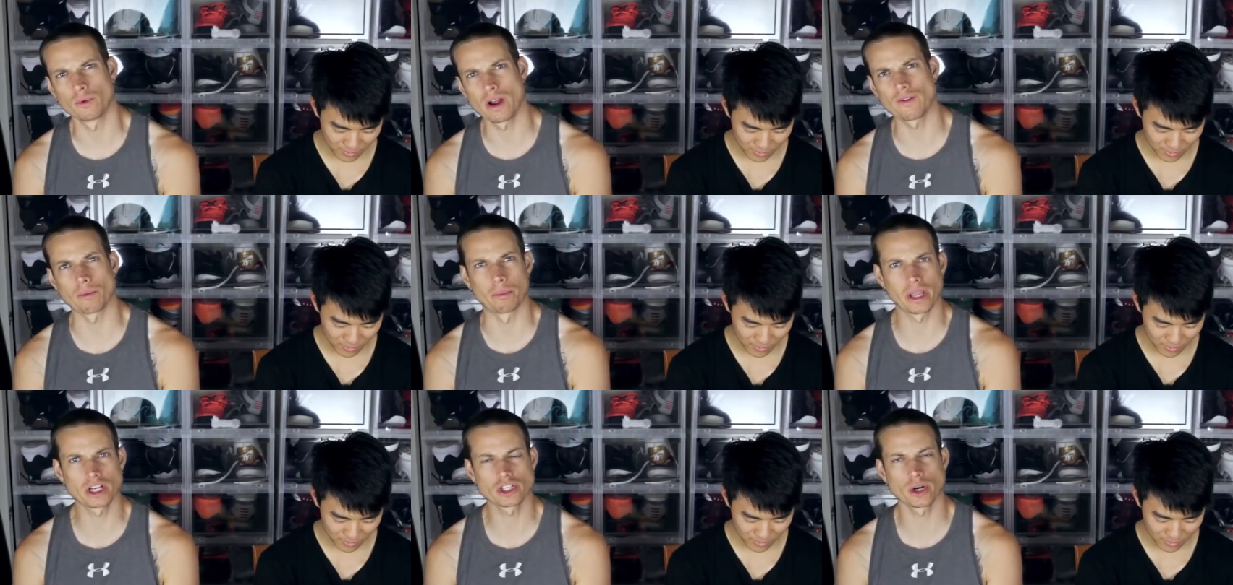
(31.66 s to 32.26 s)
Speaker 1: we have a
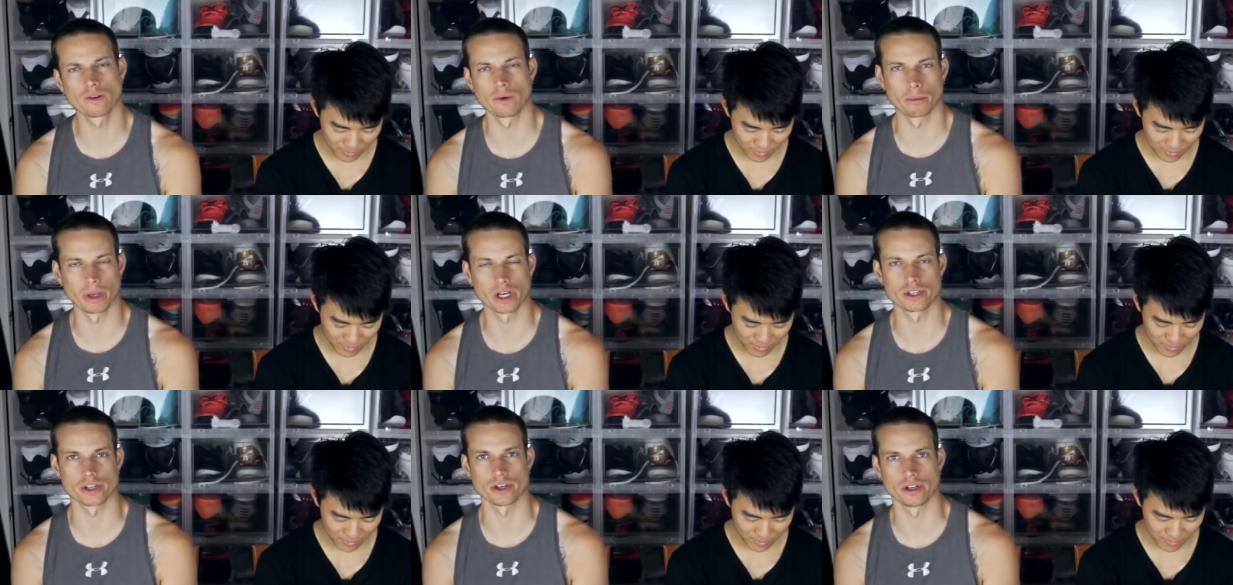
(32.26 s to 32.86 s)
picture of a
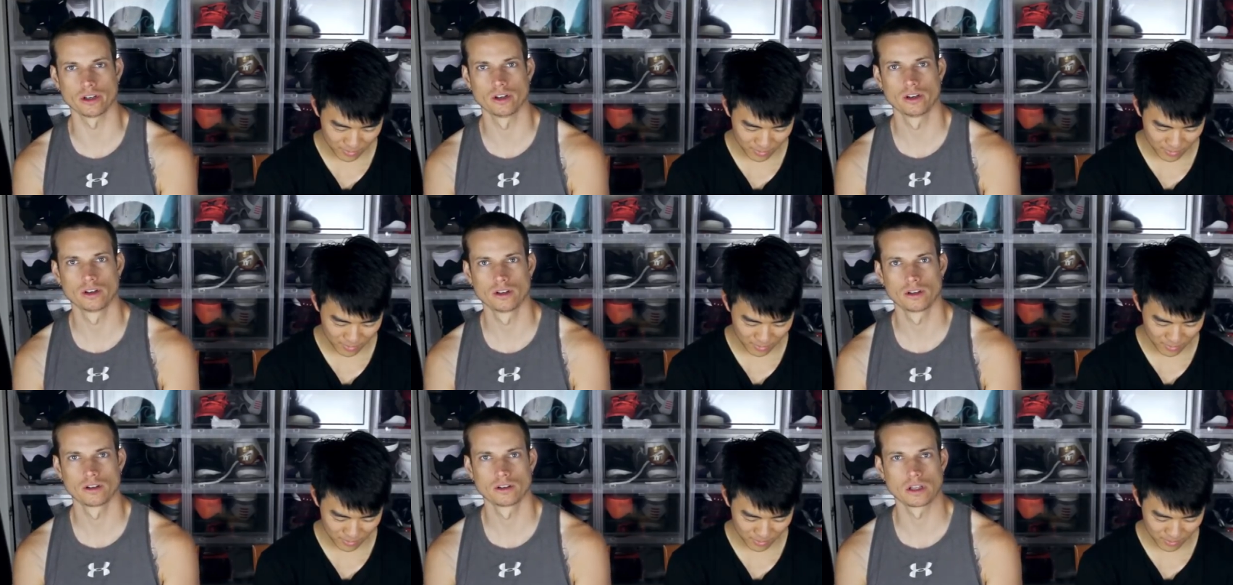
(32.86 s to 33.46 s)
picture
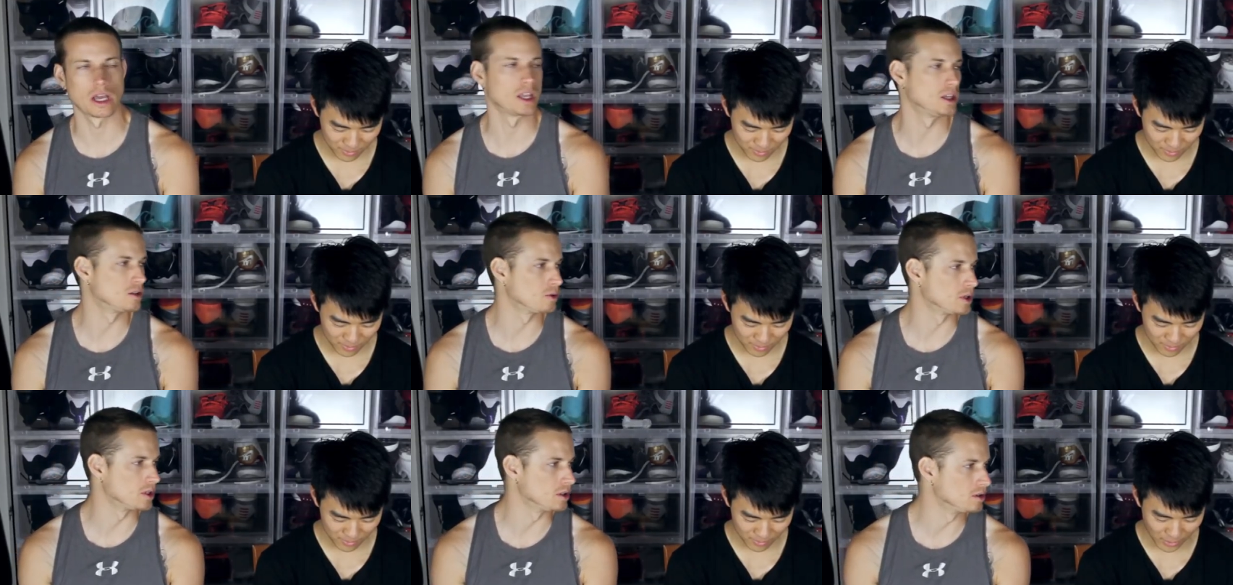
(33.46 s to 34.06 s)
that he
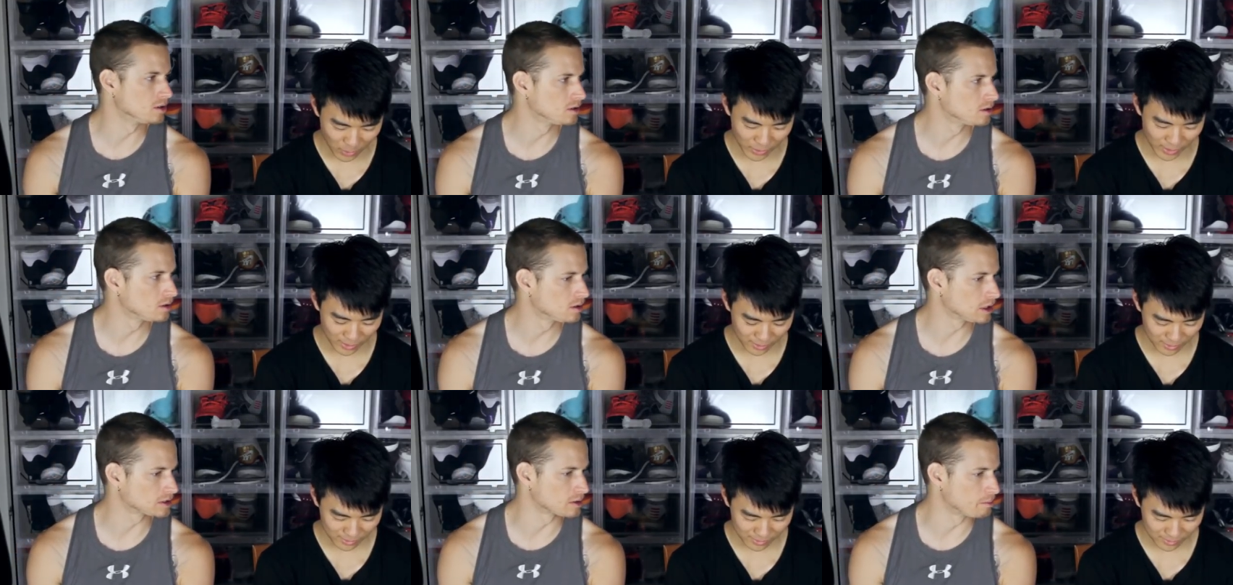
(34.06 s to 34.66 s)
tweeted. Oh yeah.
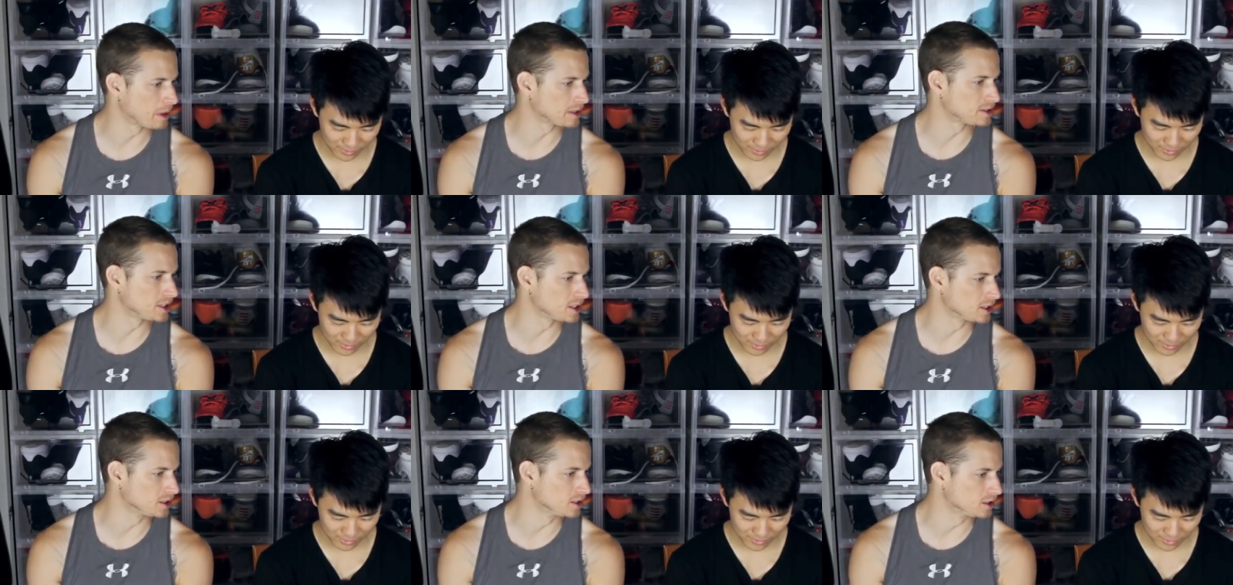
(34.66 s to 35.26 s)
That's the best he
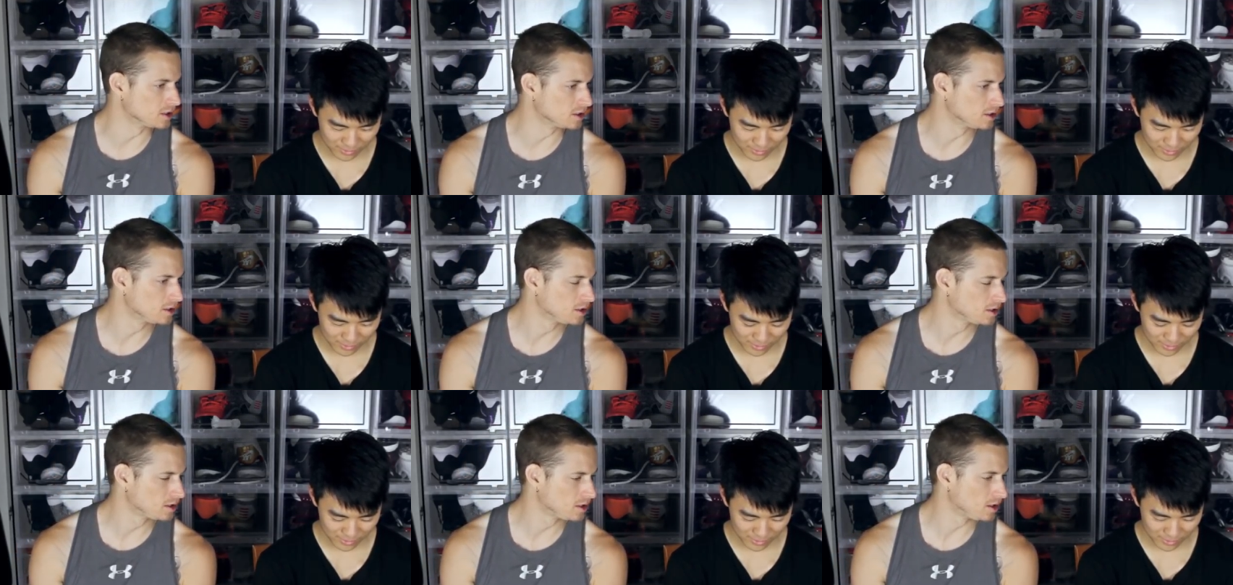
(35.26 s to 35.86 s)
could do.
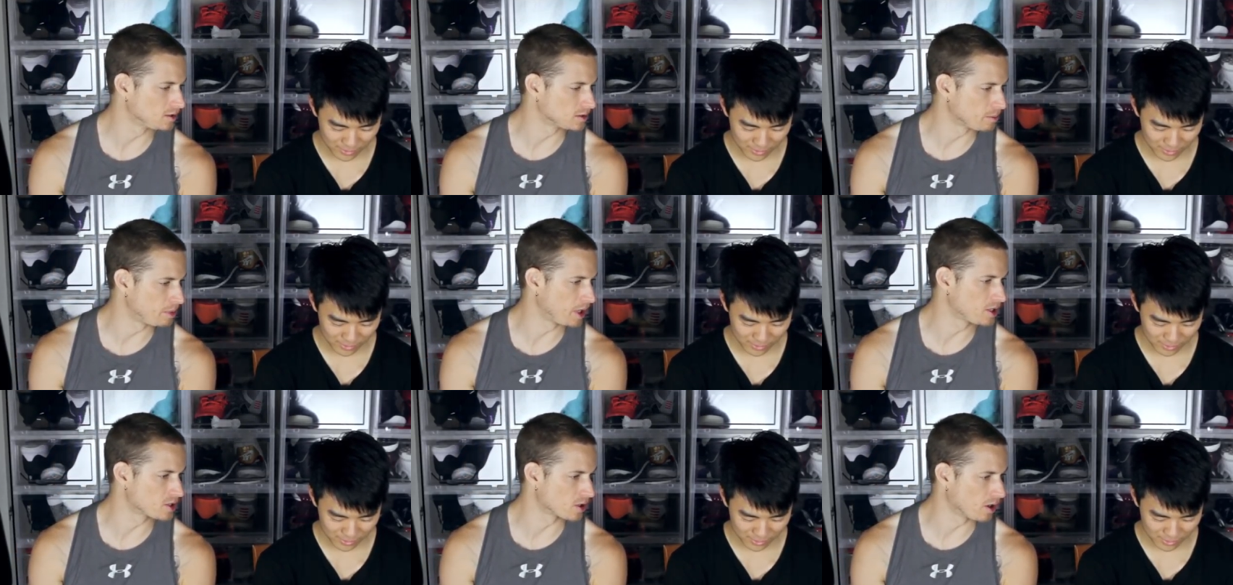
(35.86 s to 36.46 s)
It's a
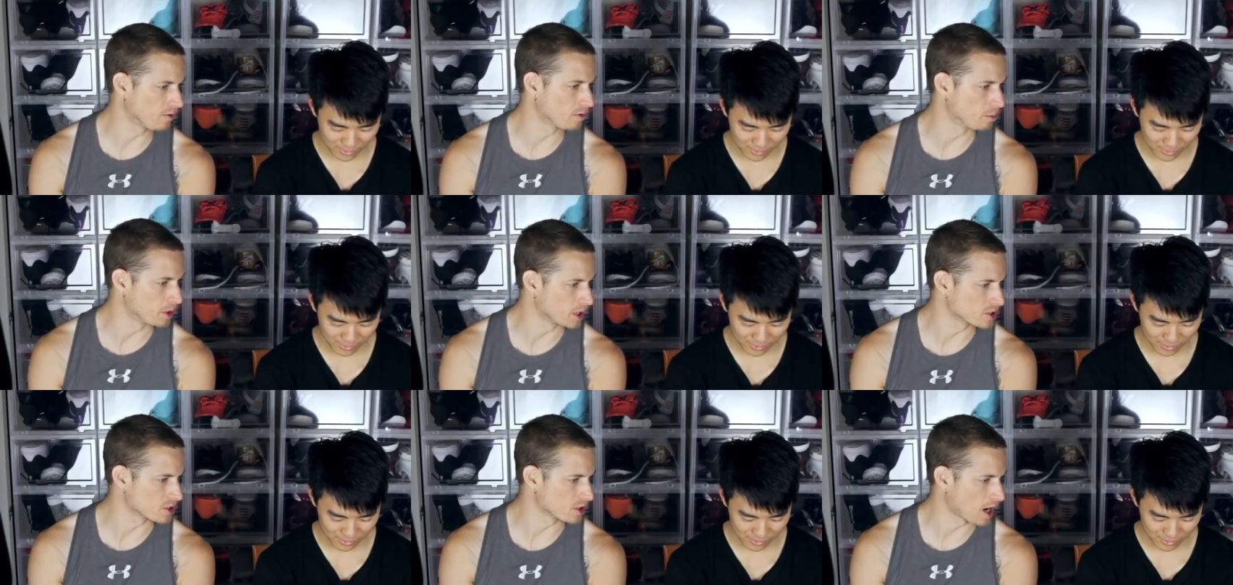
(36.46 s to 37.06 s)
picture of a
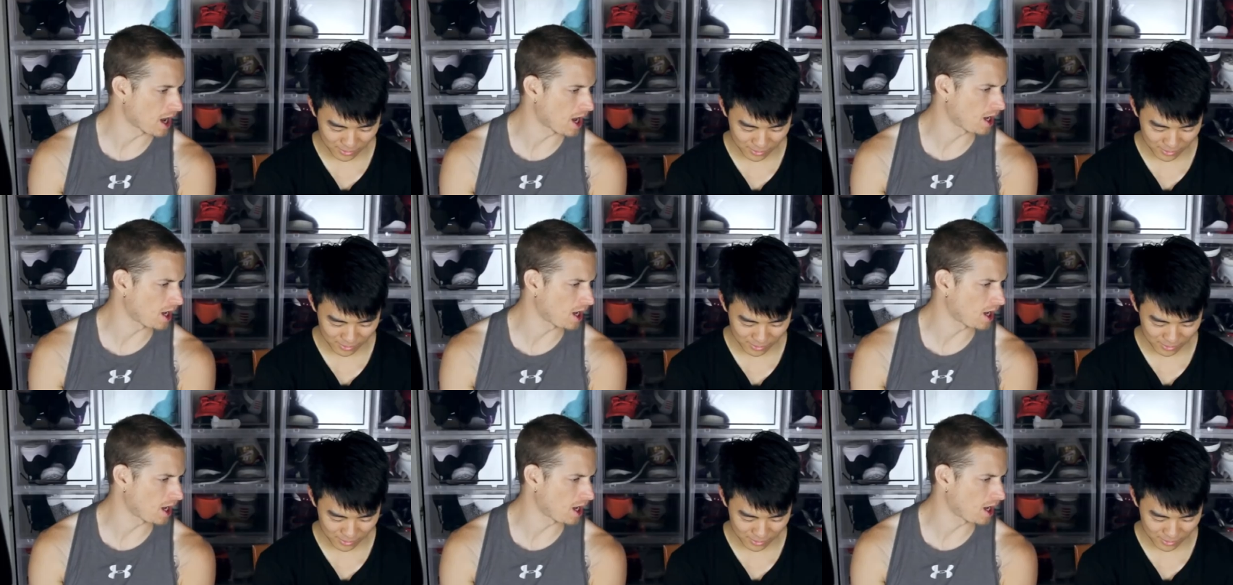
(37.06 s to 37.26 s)
picture.